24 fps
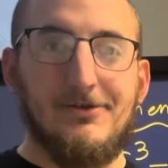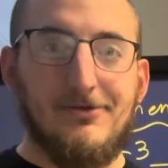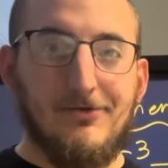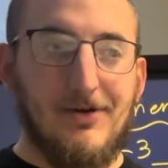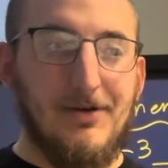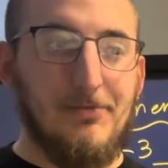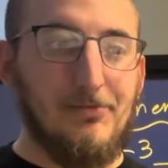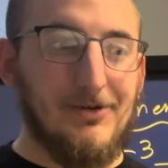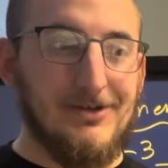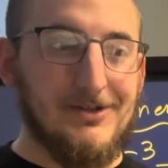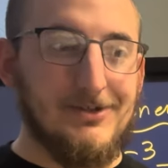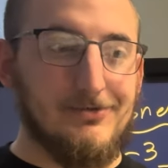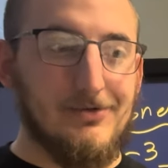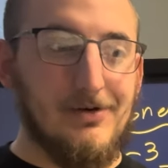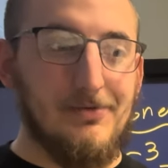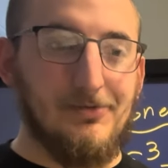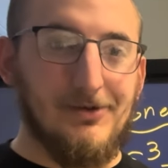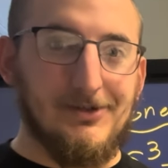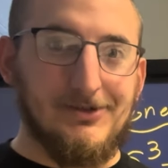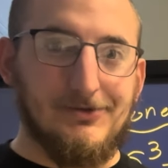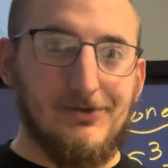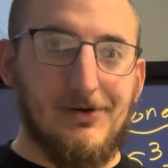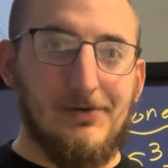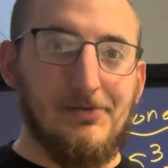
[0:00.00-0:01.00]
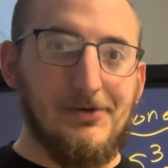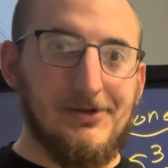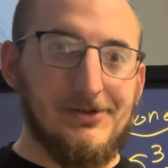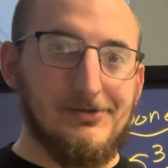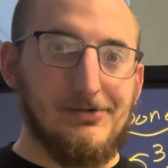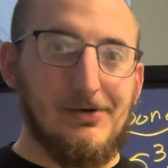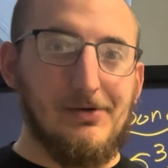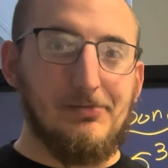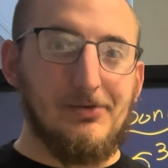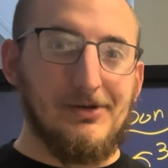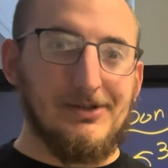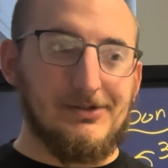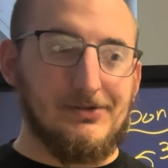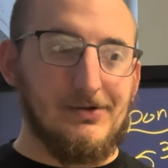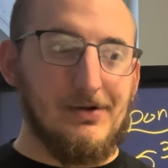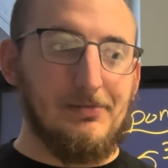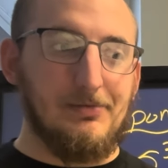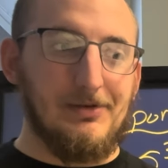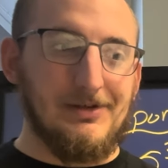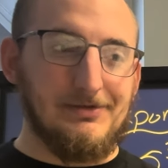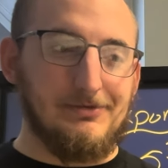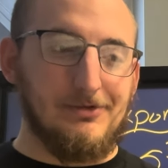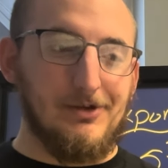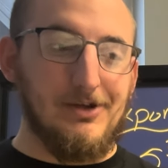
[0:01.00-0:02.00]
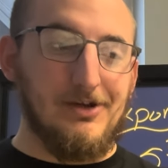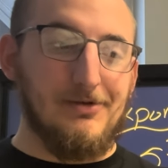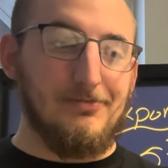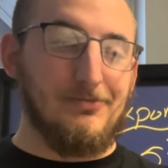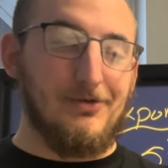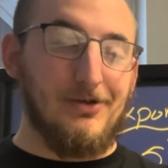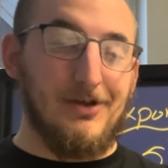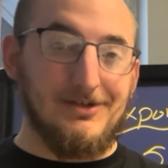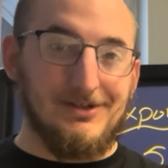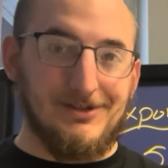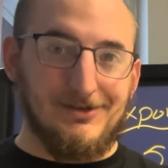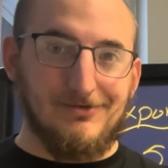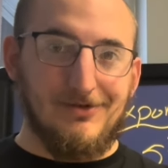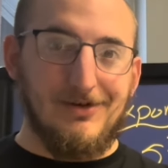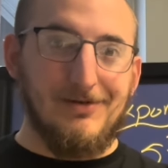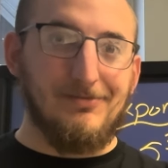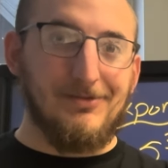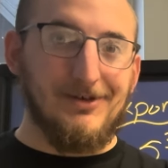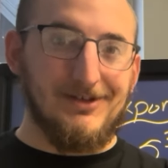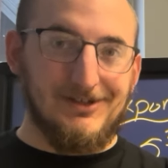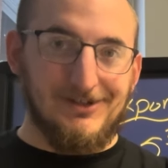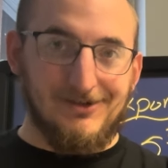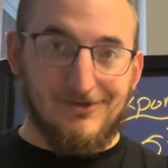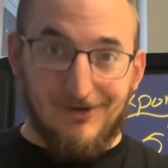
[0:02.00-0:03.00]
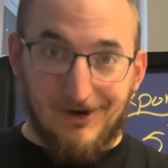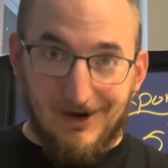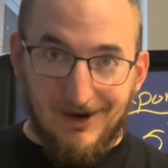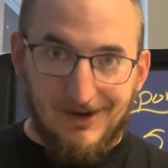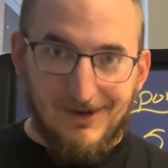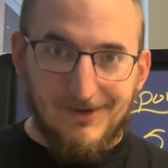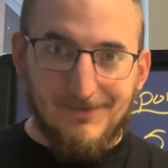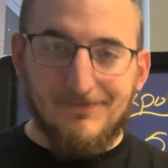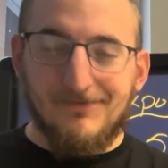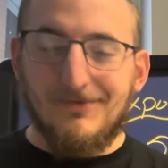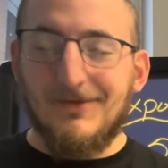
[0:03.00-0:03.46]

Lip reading: 3 plus 3 plus 3 plus 3 plus 3 plus 3 plus 3 plus 3.